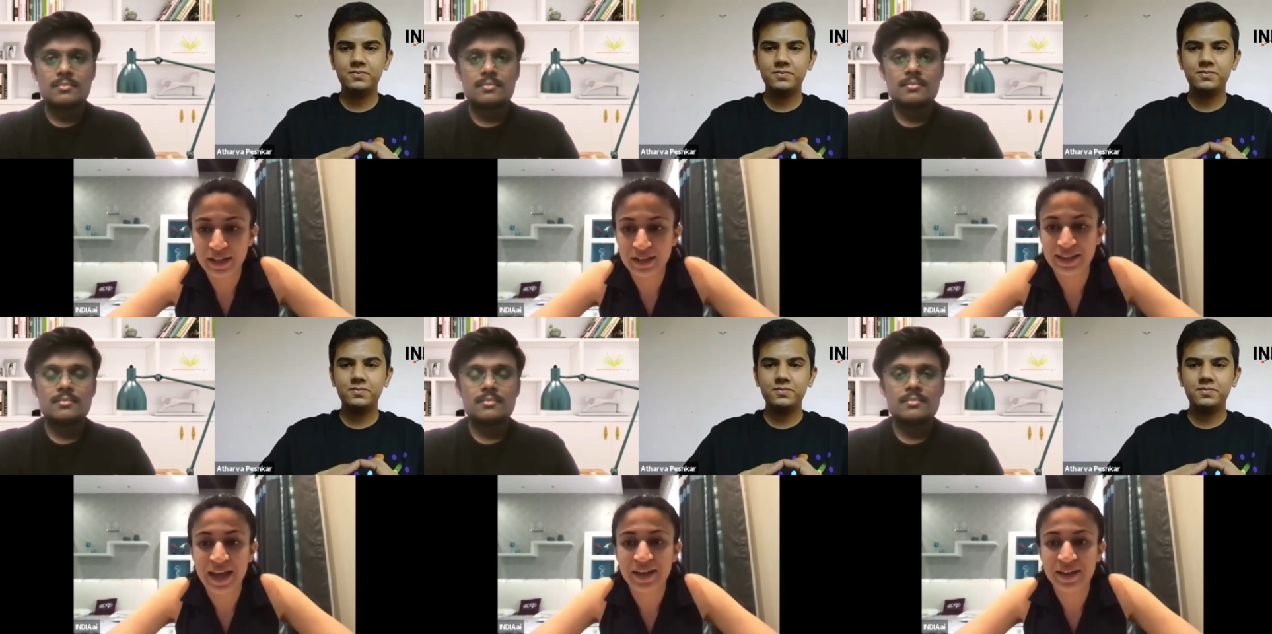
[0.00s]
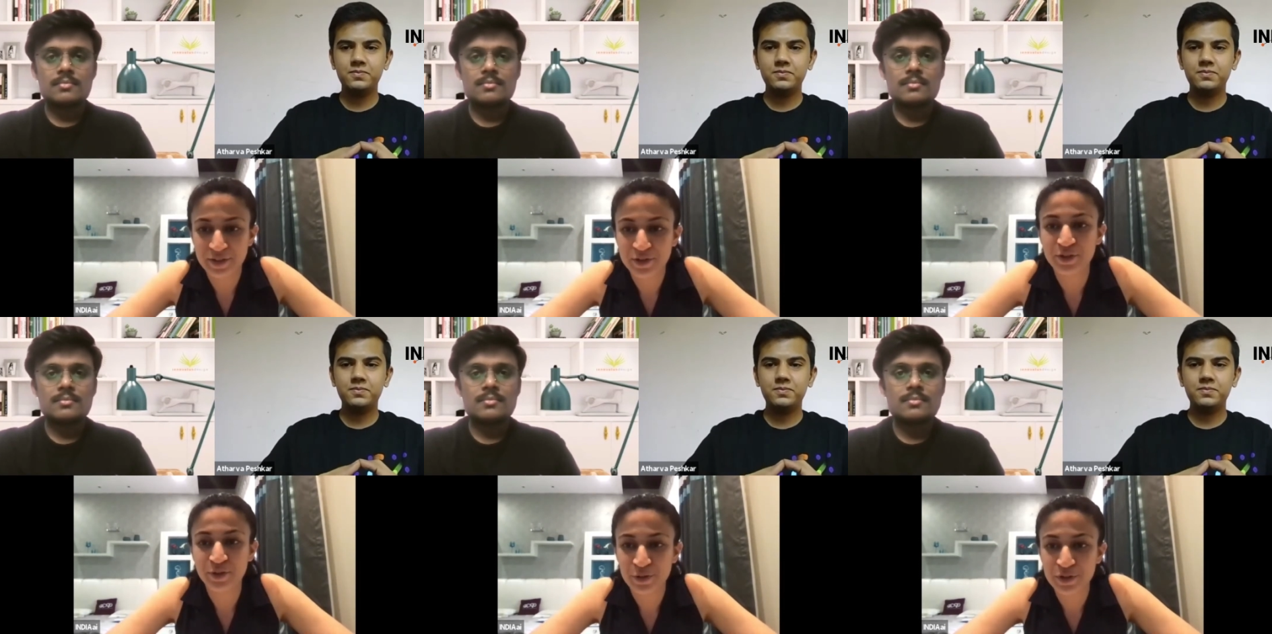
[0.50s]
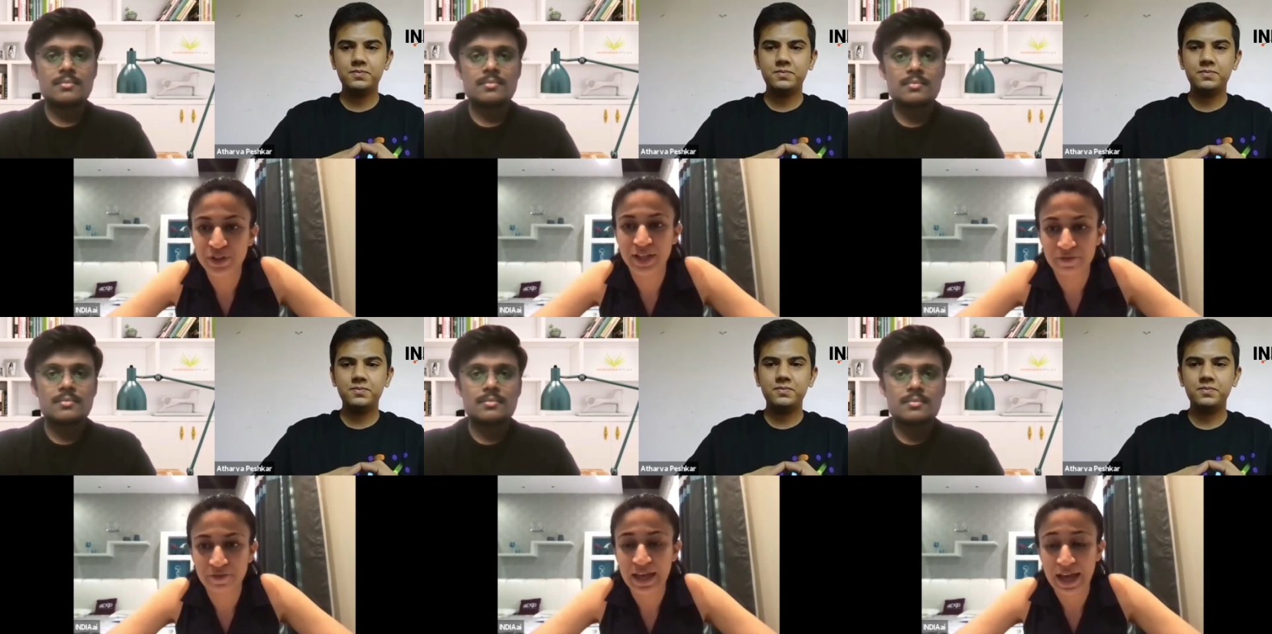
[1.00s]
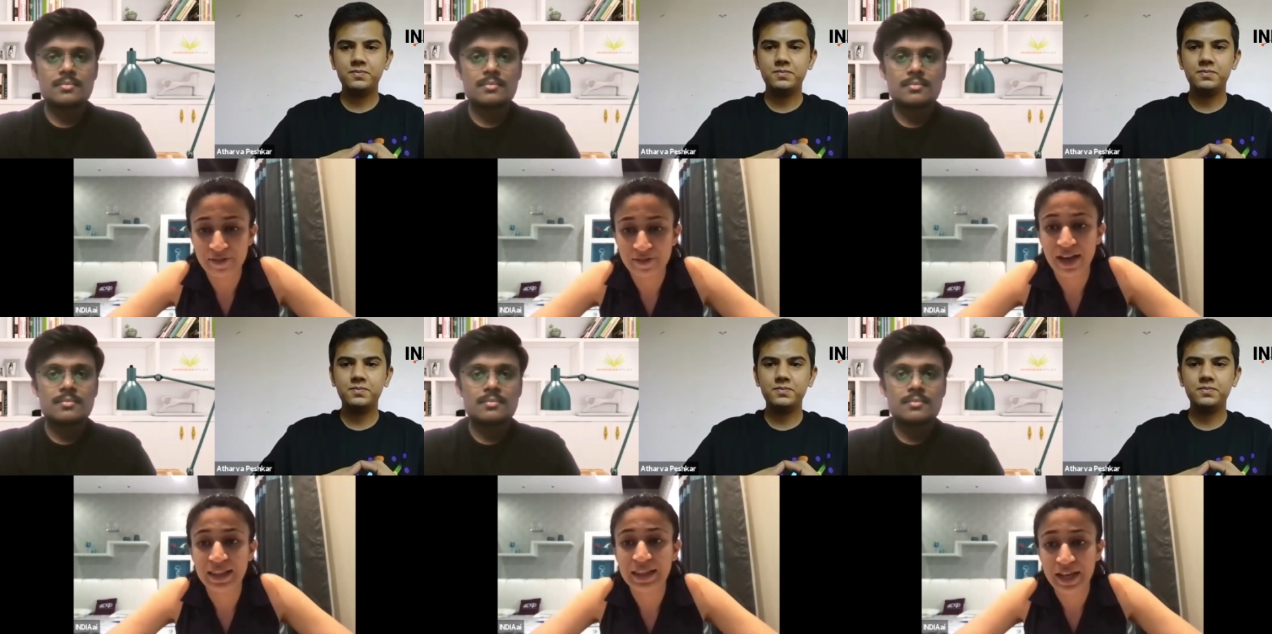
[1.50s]
Speaker 1: there is a solution that we have,
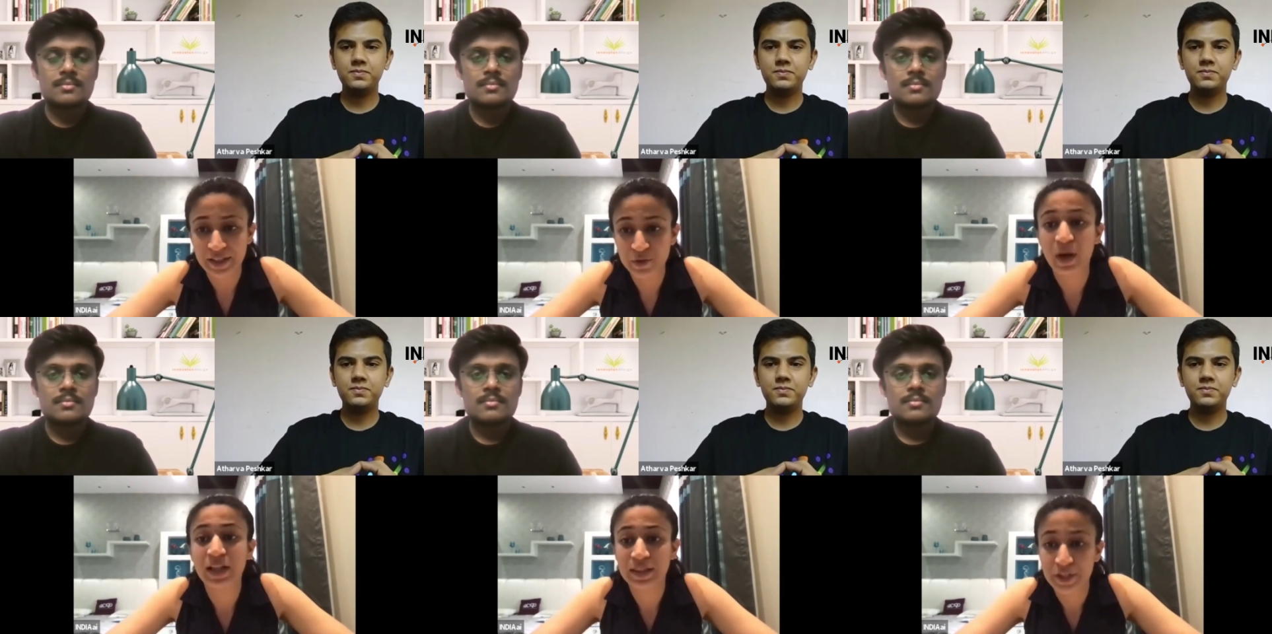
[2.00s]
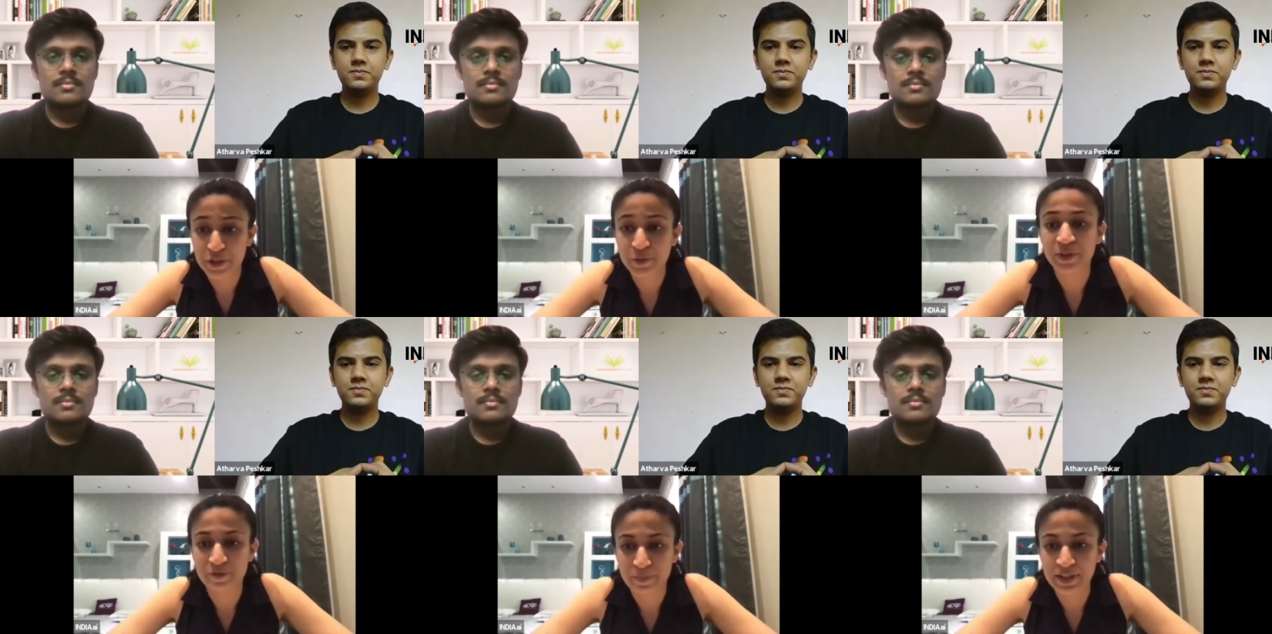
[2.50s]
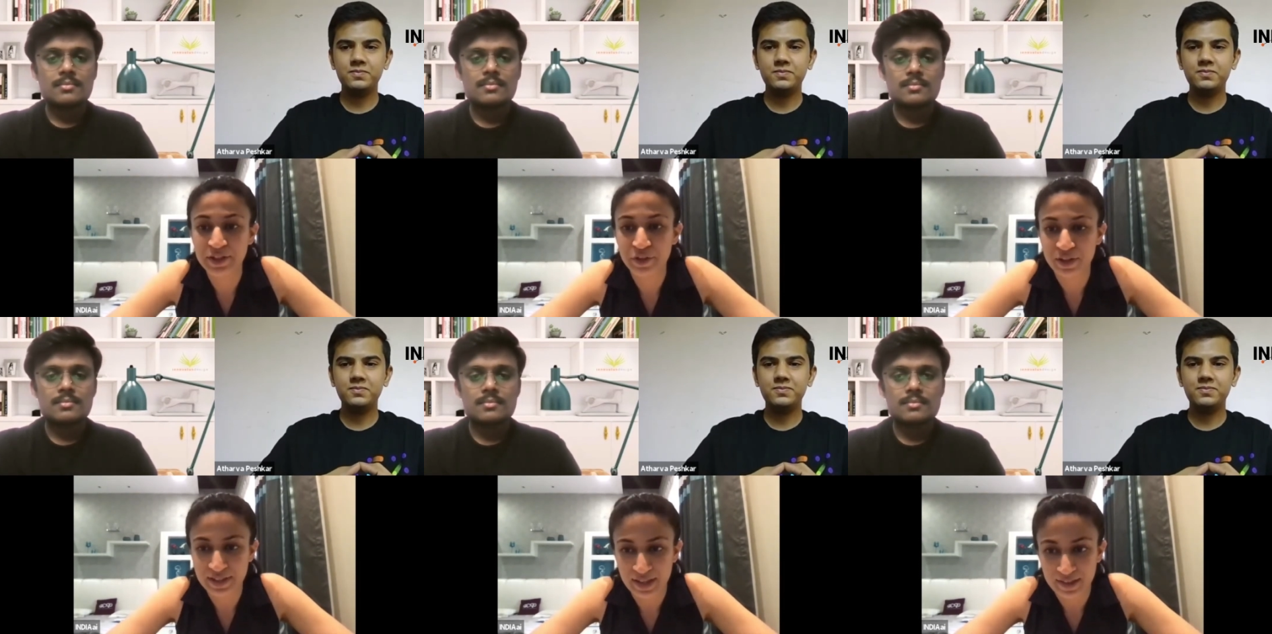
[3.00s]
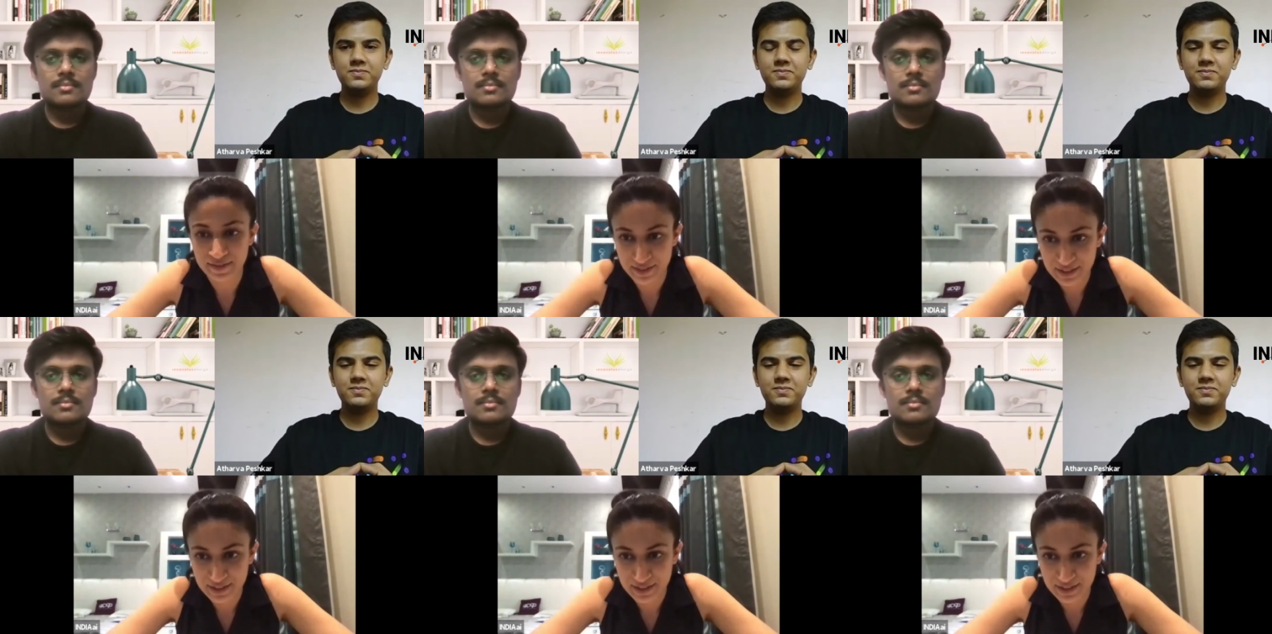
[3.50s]
and there is one that you have built yourselves.